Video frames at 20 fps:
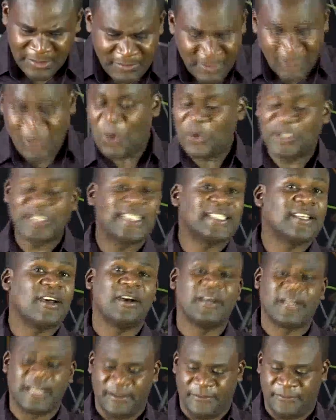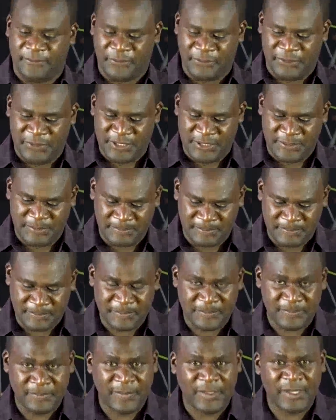Because he's our refuge.
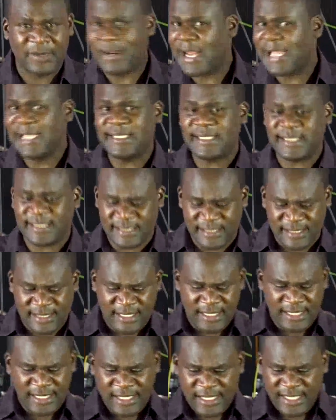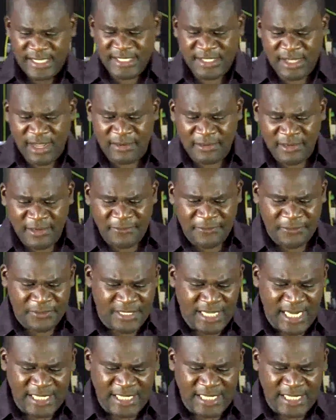Christ is our refuge.